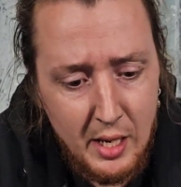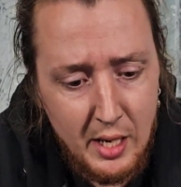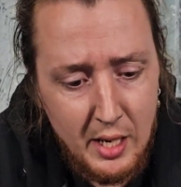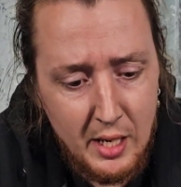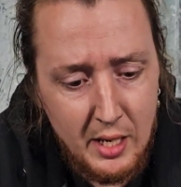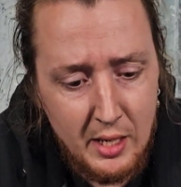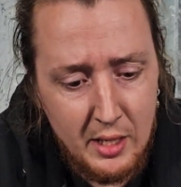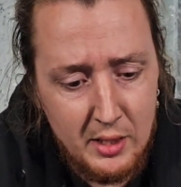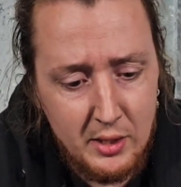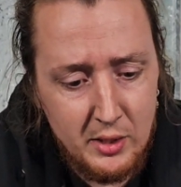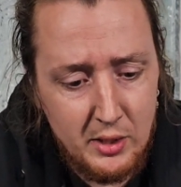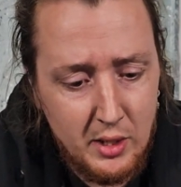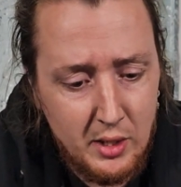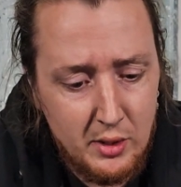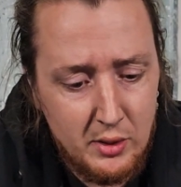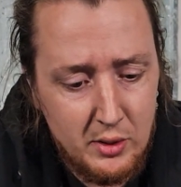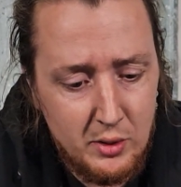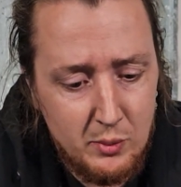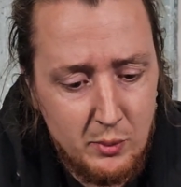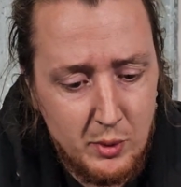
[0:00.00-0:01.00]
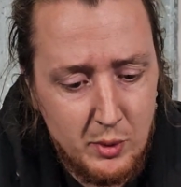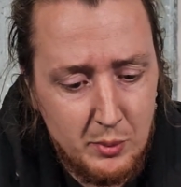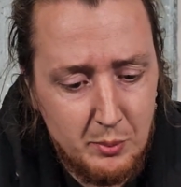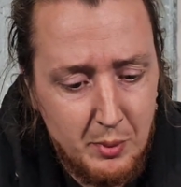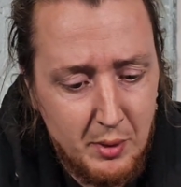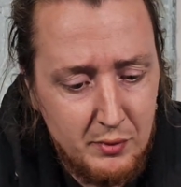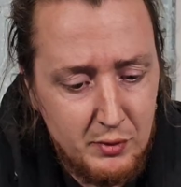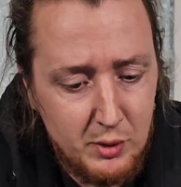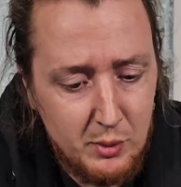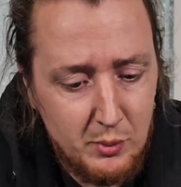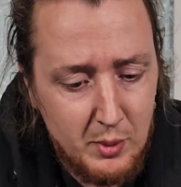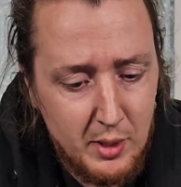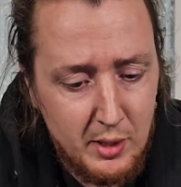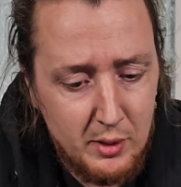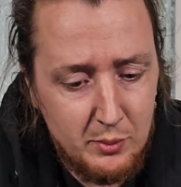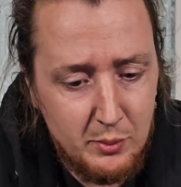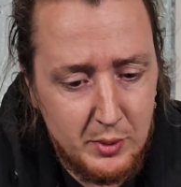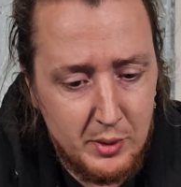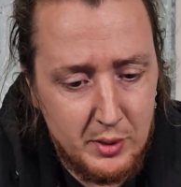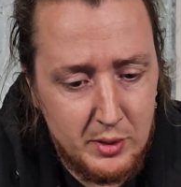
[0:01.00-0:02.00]
And we're in Buffalo
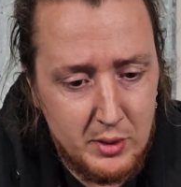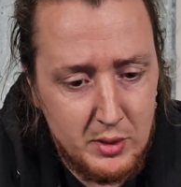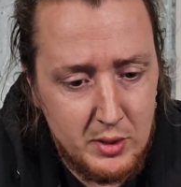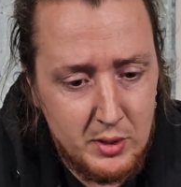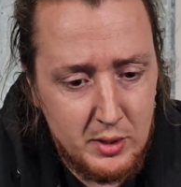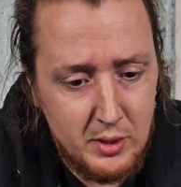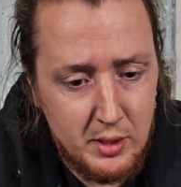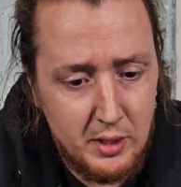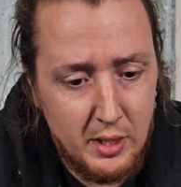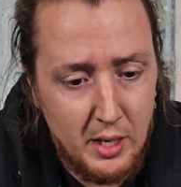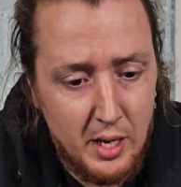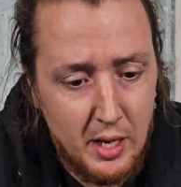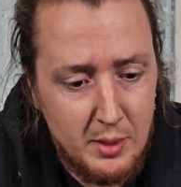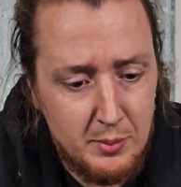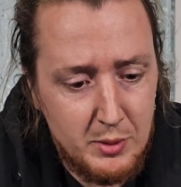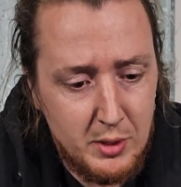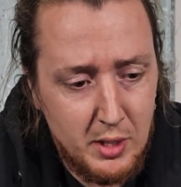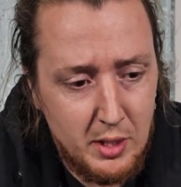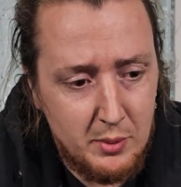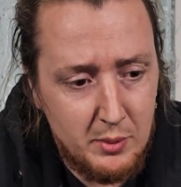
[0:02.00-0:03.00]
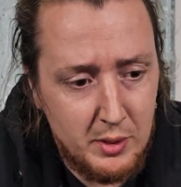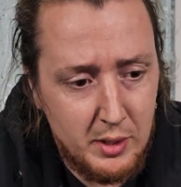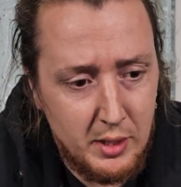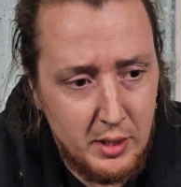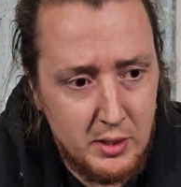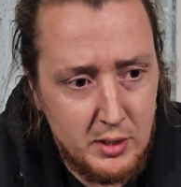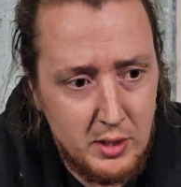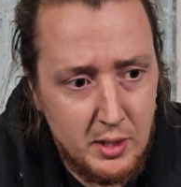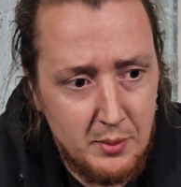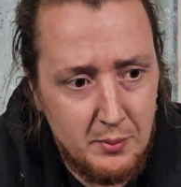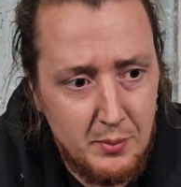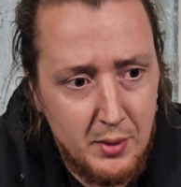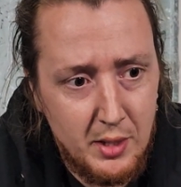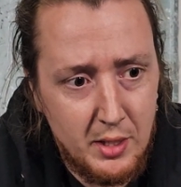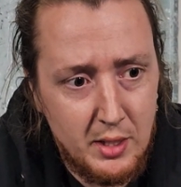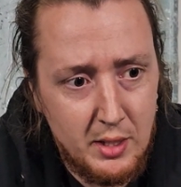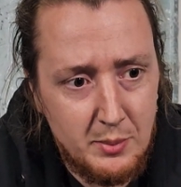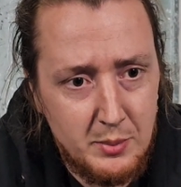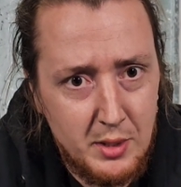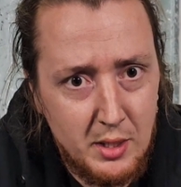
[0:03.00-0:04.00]
Wild Wings in Ames, Iowa, like I said, and
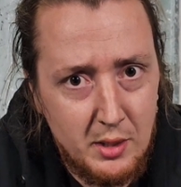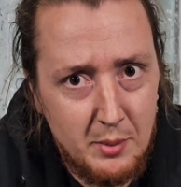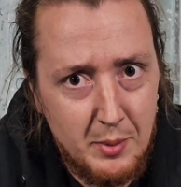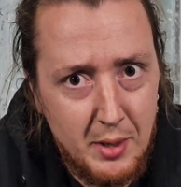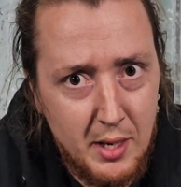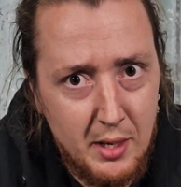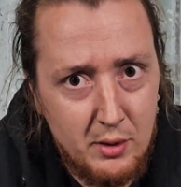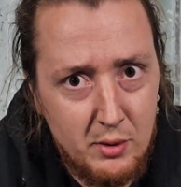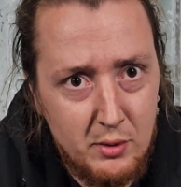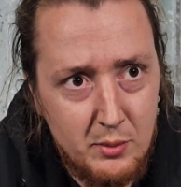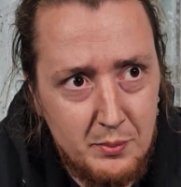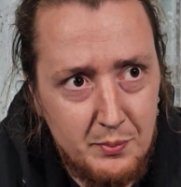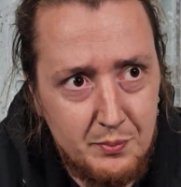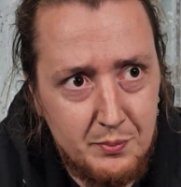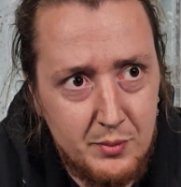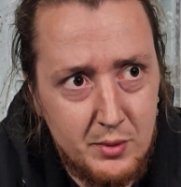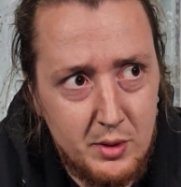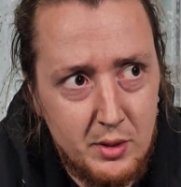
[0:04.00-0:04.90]
he comes out of the bathroom